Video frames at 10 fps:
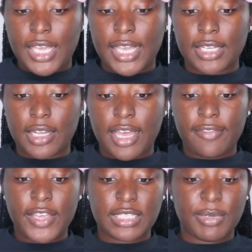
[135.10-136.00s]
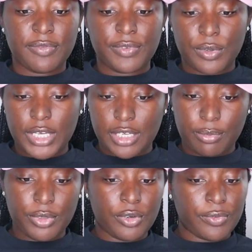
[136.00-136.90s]
And life has been flowing in a
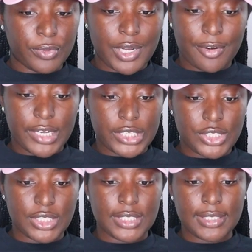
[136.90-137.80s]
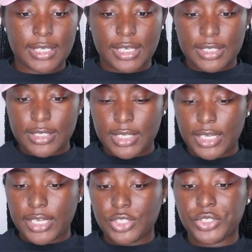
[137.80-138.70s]
beautiful direction since.
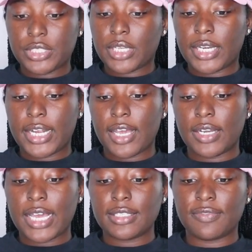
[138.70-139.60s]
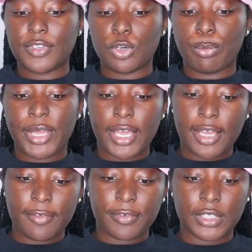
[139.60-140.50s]
It's just learning how not to feel
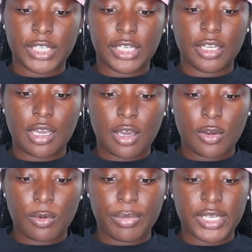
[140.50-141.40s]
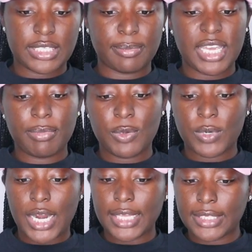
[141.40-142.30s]
bad for letting go, because maybe
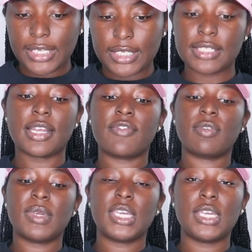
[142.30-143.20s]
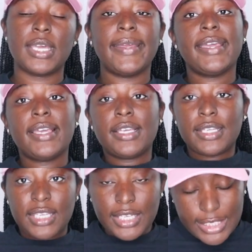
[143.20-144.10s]
what I think is serving me
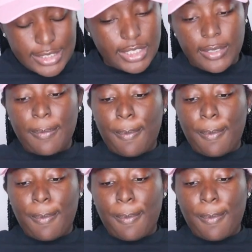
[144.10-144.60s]
isn't.